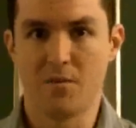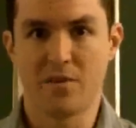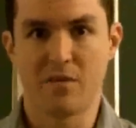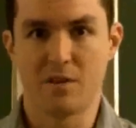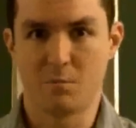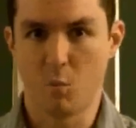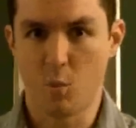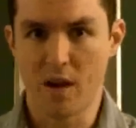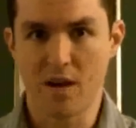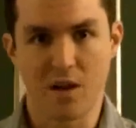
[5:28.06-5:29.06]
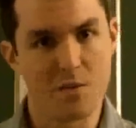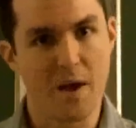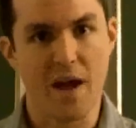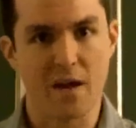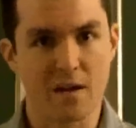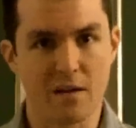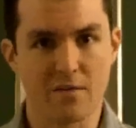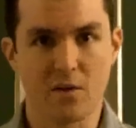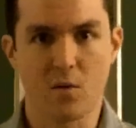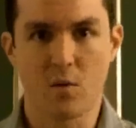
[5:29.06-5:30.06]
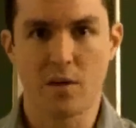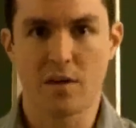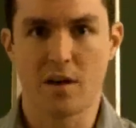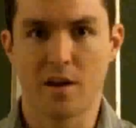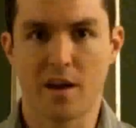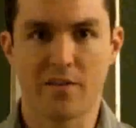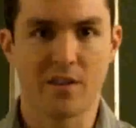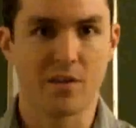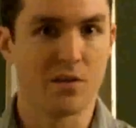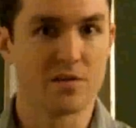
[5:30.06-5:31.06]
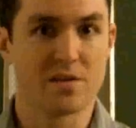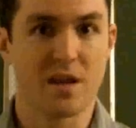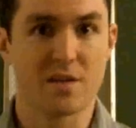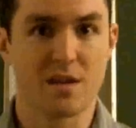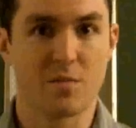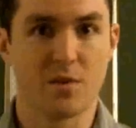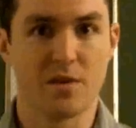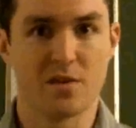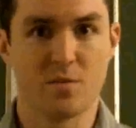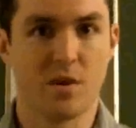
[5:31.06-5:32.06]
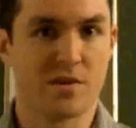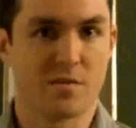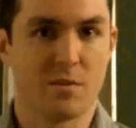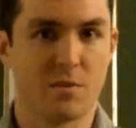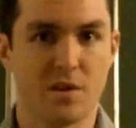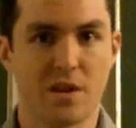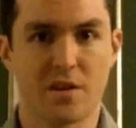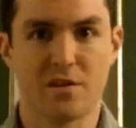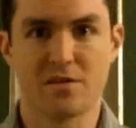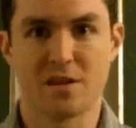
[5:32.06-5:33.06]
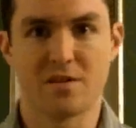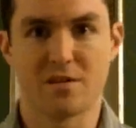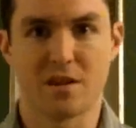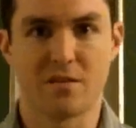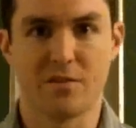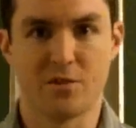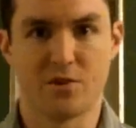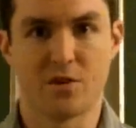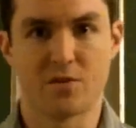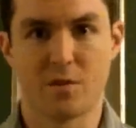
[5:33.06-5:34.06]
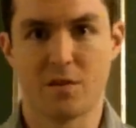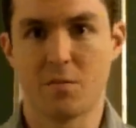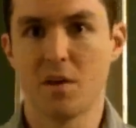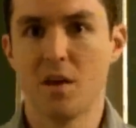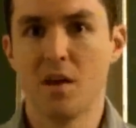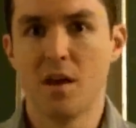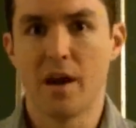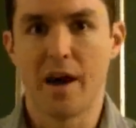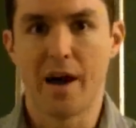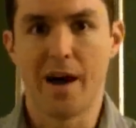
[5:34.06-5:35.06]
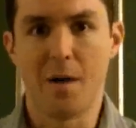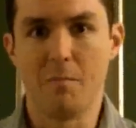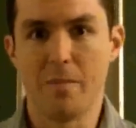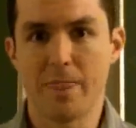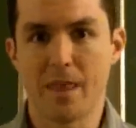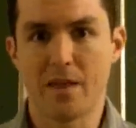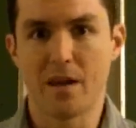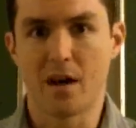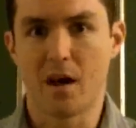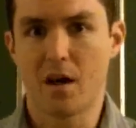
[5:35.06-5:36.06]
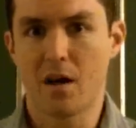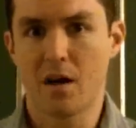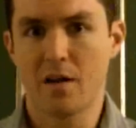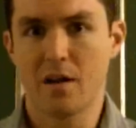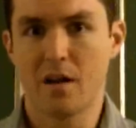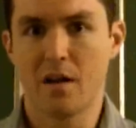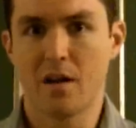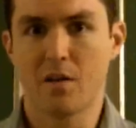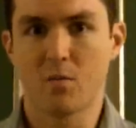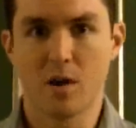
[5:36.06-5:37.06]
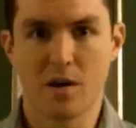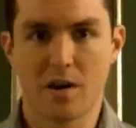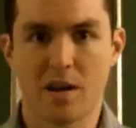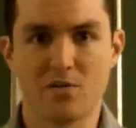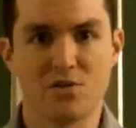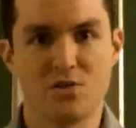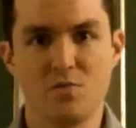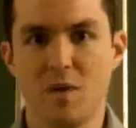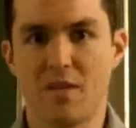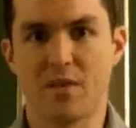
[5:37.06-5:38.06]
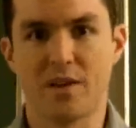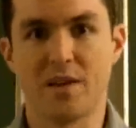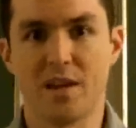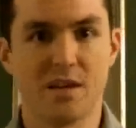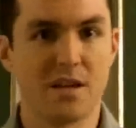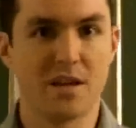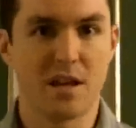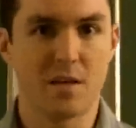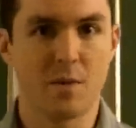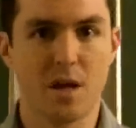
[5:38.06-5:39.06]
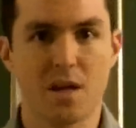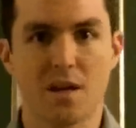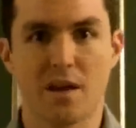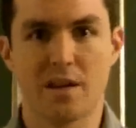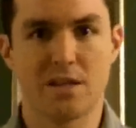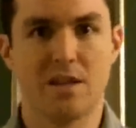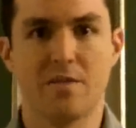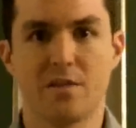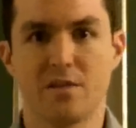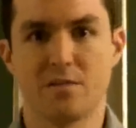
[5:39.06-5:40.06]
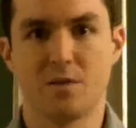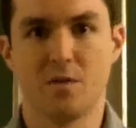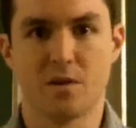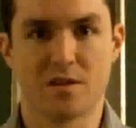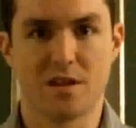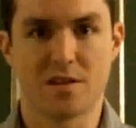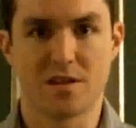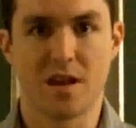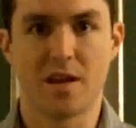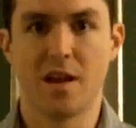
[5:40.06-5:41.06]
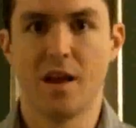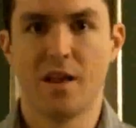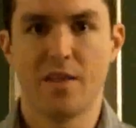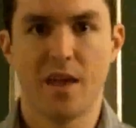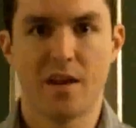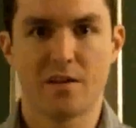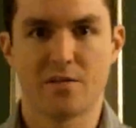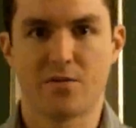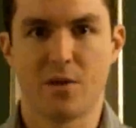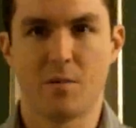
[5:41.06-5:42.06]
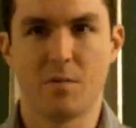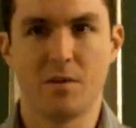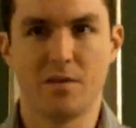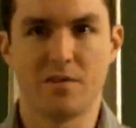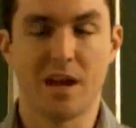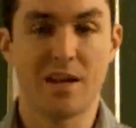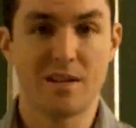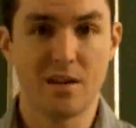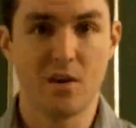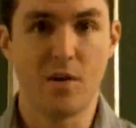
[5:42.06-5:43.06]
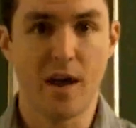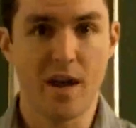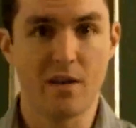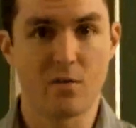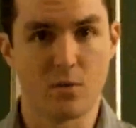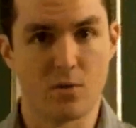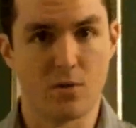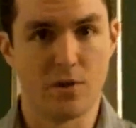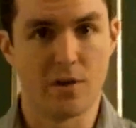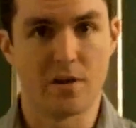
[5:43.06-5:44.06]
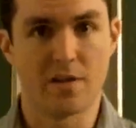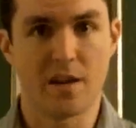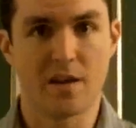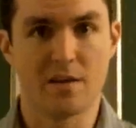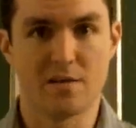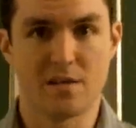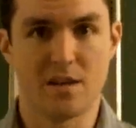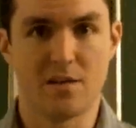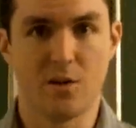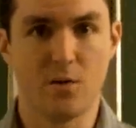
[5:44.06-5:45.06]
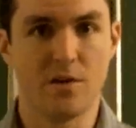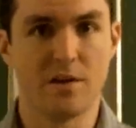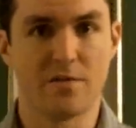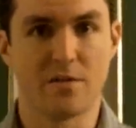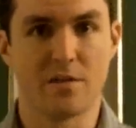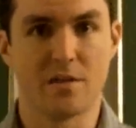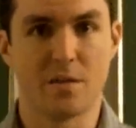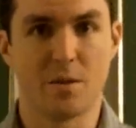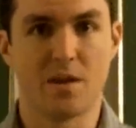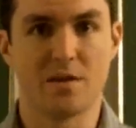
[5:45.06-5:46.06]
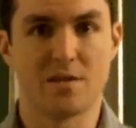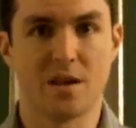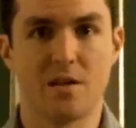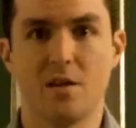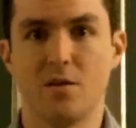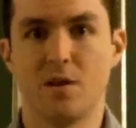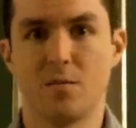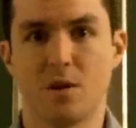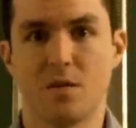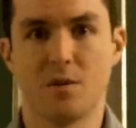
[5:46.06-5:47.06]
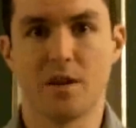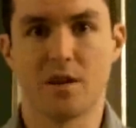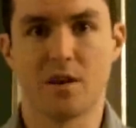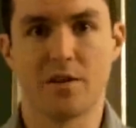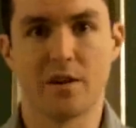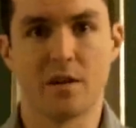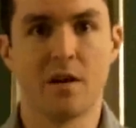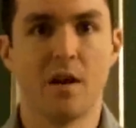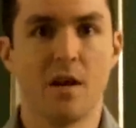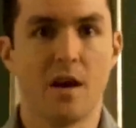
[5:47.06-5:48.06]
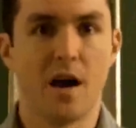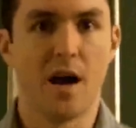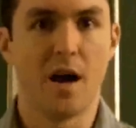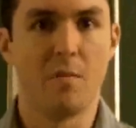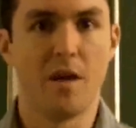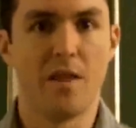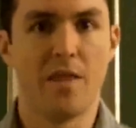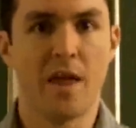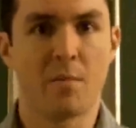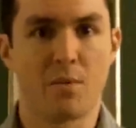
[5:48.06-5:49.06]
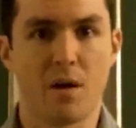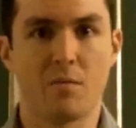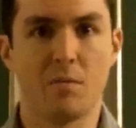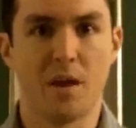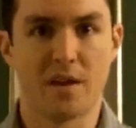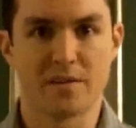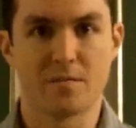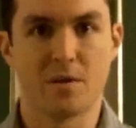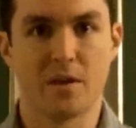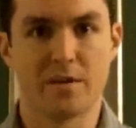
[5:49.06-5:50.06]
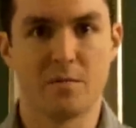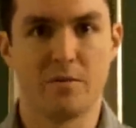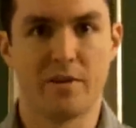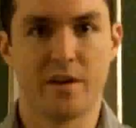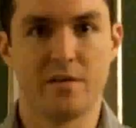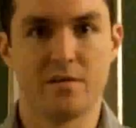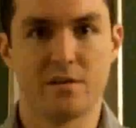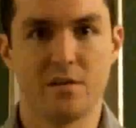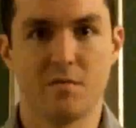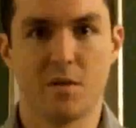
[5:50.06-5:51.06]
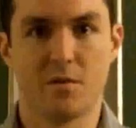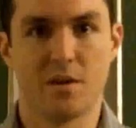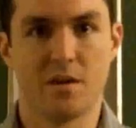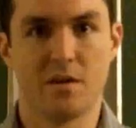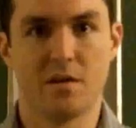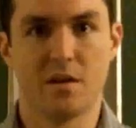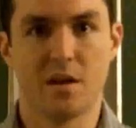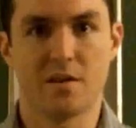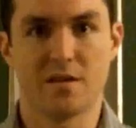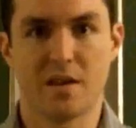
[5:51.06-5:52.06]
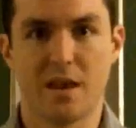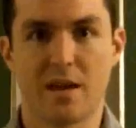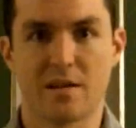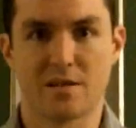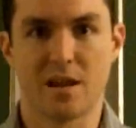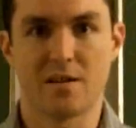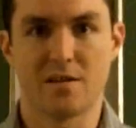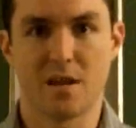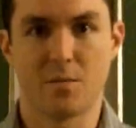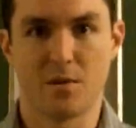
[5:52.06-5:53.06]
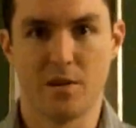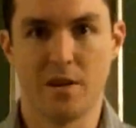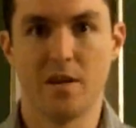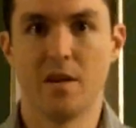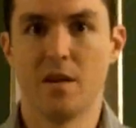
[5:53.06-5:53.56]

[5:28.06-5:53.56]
Those have a wheat on the back of the coin. I set those aside separately as well. Some people collect those. I just kind of fill jars with them. And then on rare occasions, you may find an Indian head penny. That's definitely something you want to set aside. That is from, I believe, 1908 or earlier, and that is a totally different penny design. No Abraham Lincoln on there. And that probably has some collectible value, so you might want to set that aside separately.